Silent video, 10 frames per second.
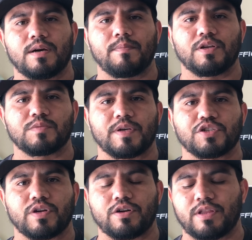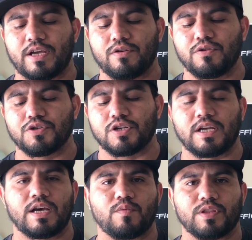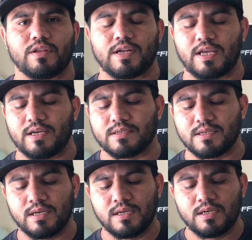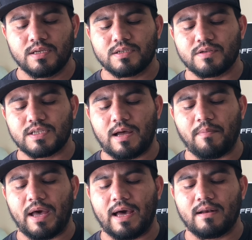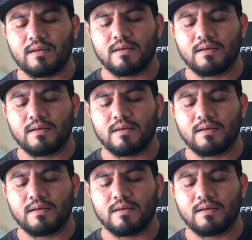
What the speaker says: mil spec trigger that you usually get with other kits, so it's not bad.